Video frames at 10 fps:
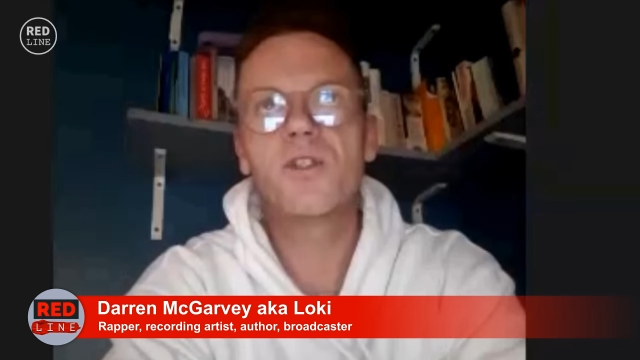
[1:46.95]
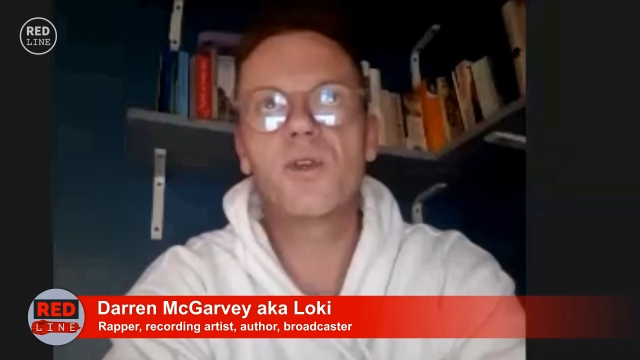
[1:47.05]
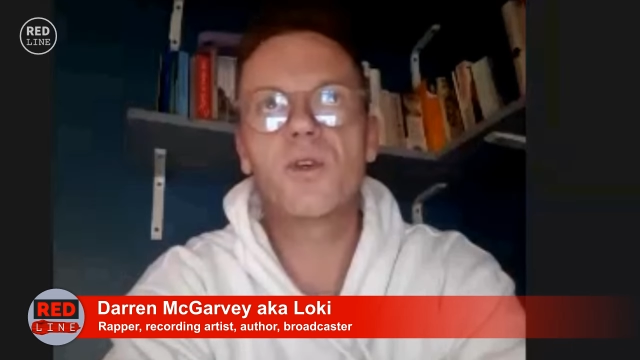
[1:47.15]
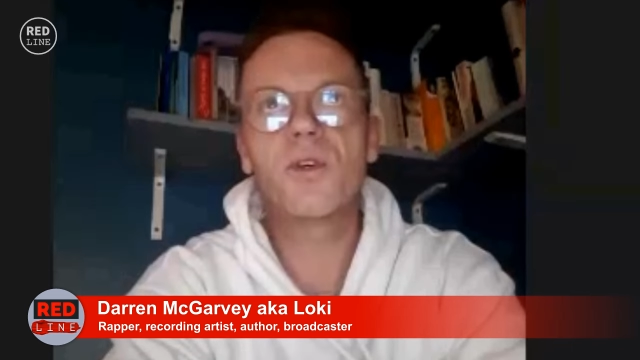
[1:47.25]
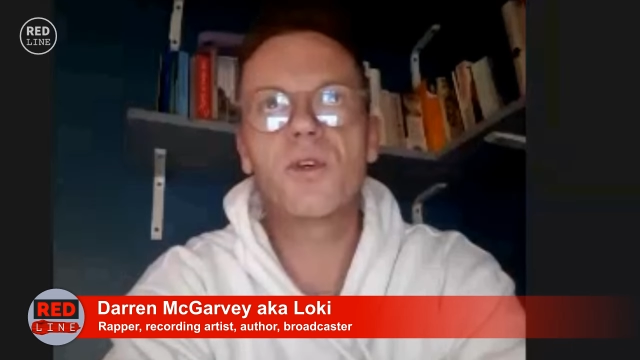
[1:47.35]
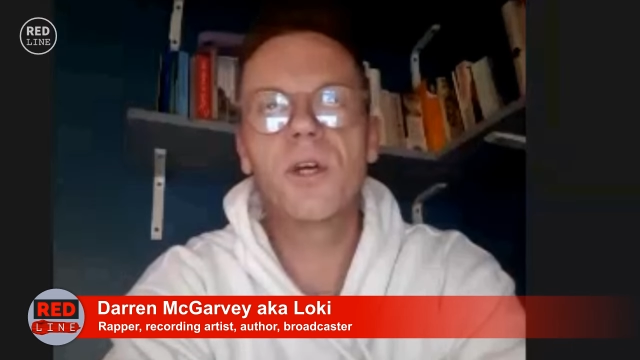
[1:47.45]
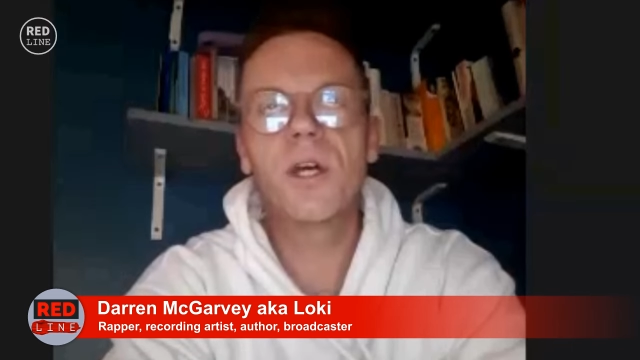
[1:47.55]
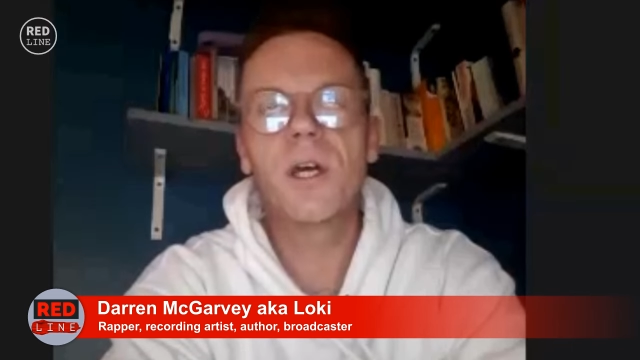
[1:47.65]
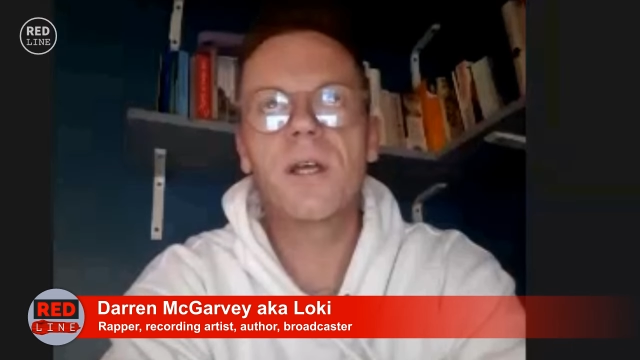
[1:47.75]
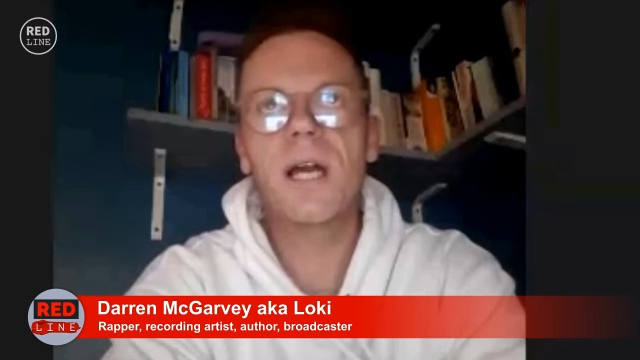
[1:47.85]
to
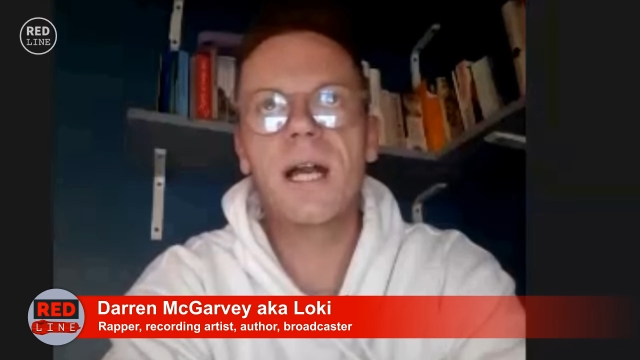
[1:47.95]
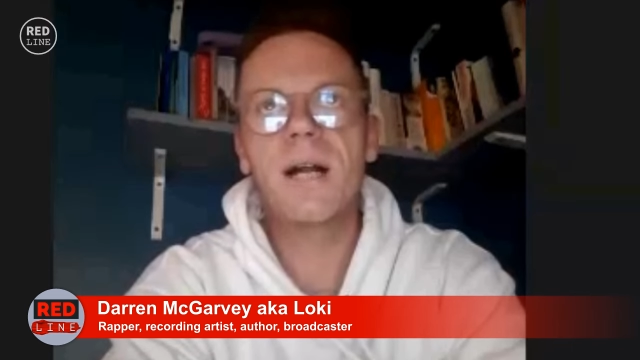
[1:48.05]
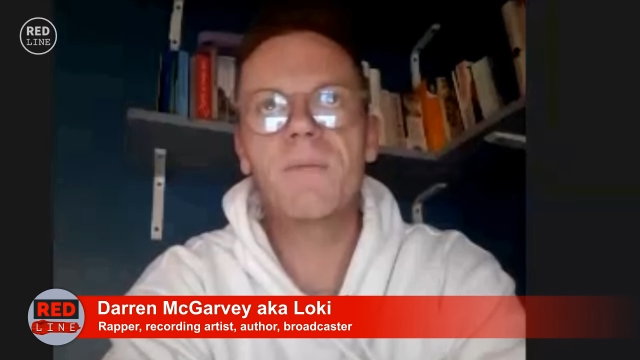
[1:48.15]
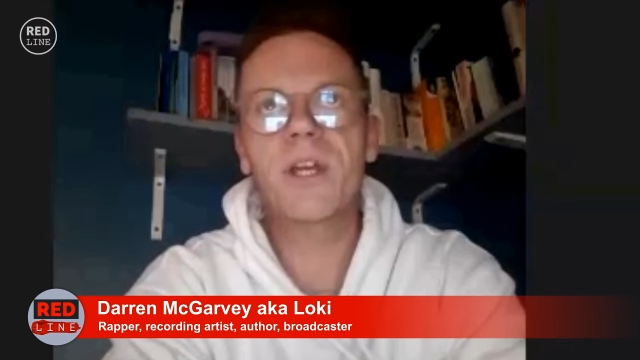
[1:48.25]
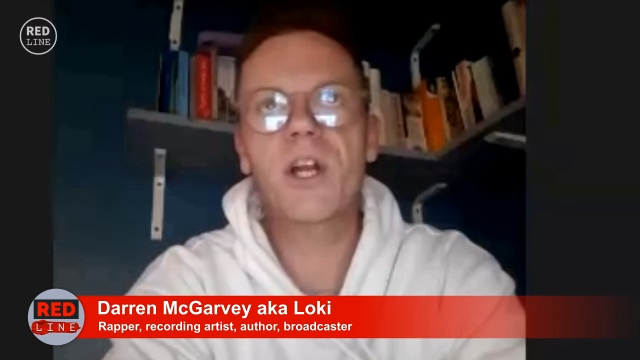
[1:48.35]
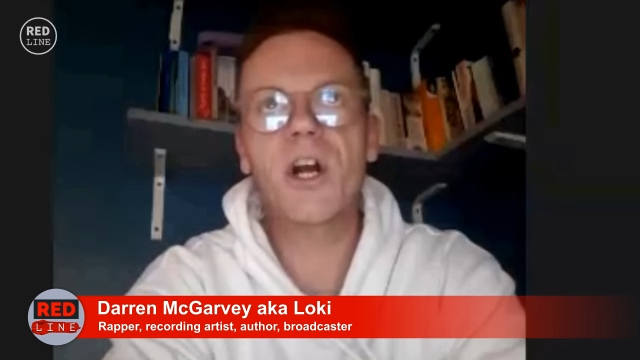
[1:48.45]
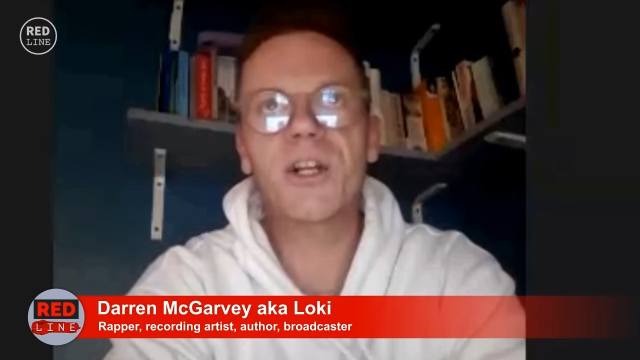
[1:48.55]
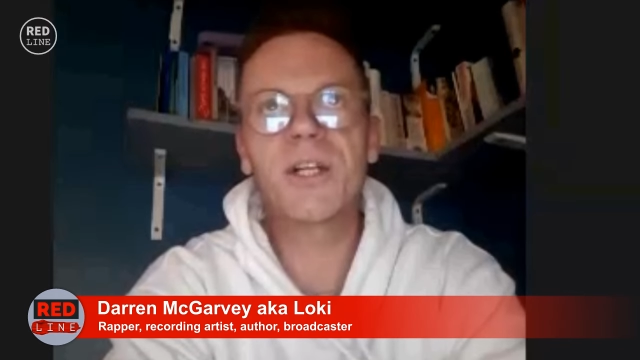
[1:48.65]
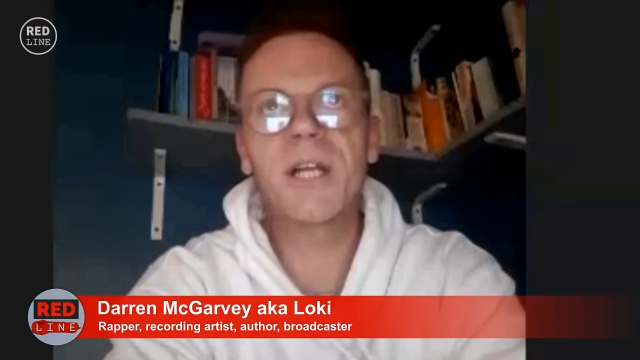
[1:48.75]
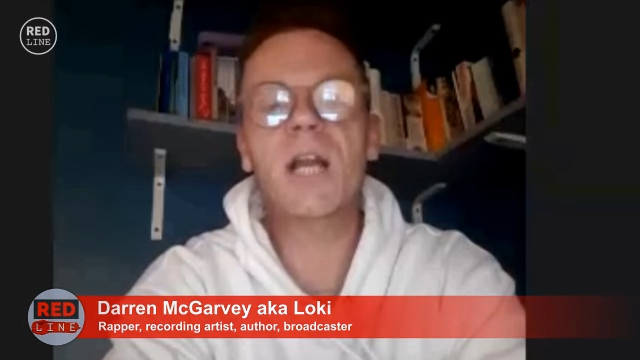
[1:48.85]
the
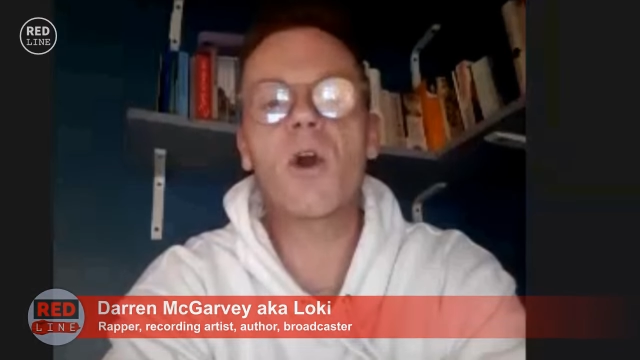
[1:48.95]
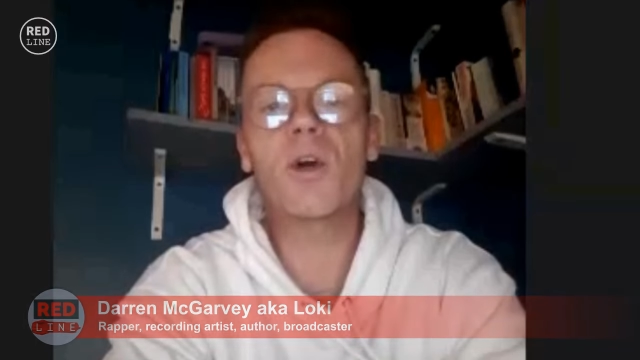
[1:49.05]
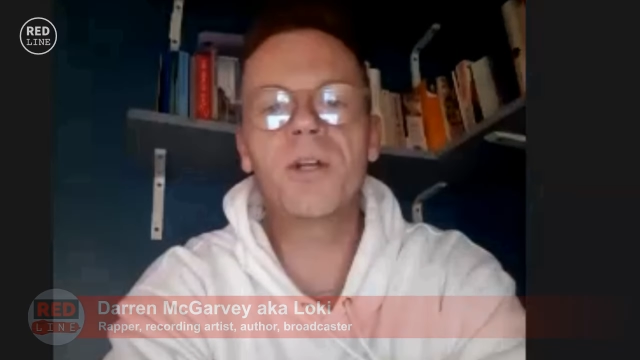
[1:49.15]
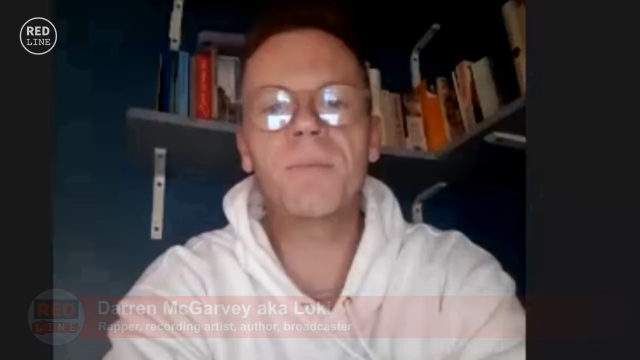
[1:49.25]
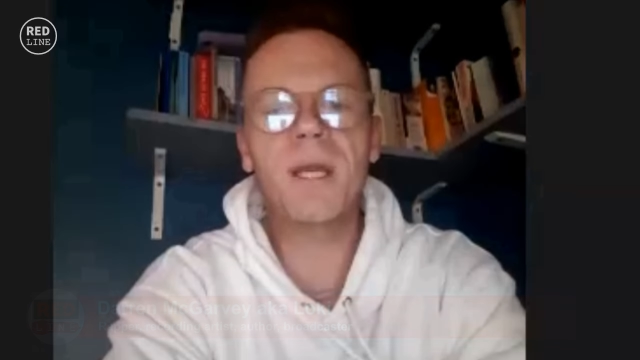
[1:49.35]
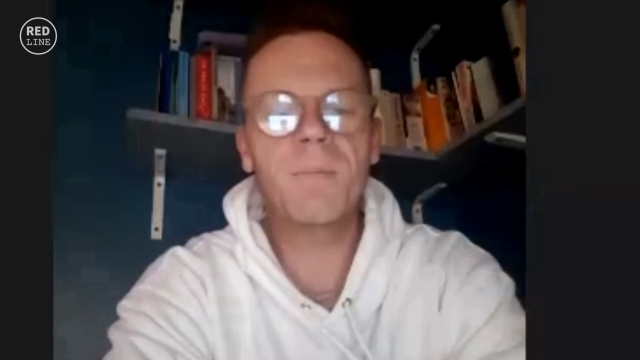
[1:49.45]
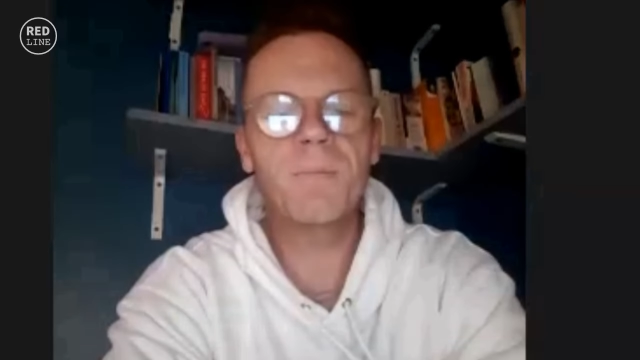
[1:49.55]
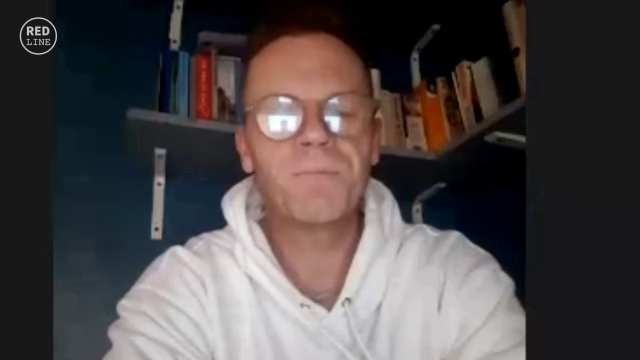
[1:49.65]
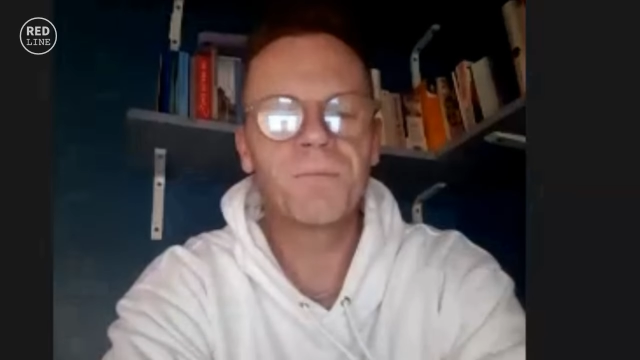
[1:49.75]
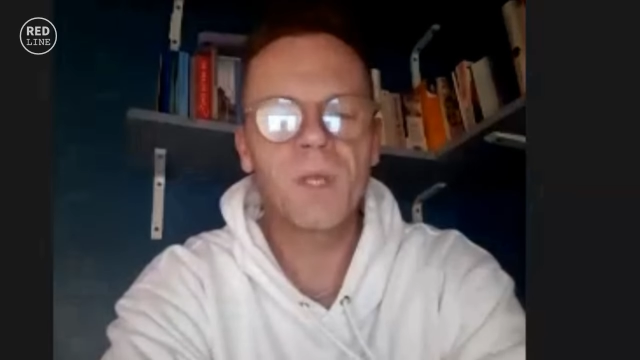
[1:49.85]
current
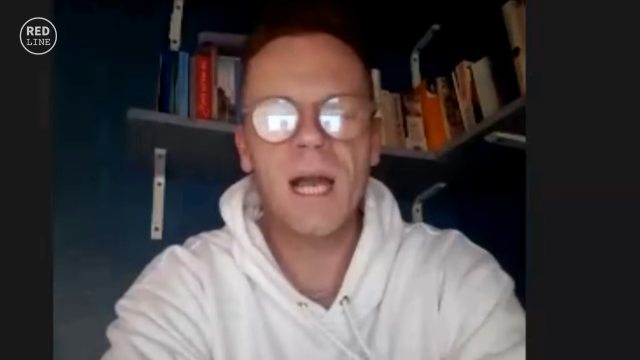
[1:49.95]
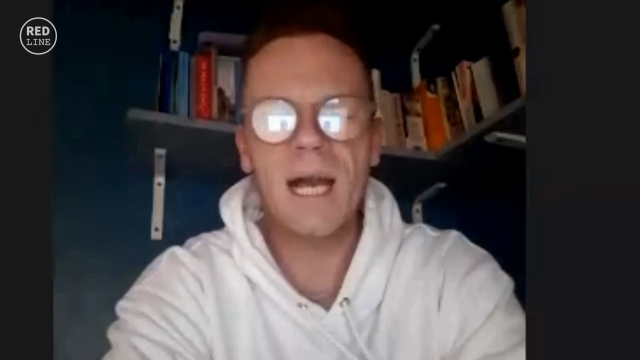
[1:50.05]
economy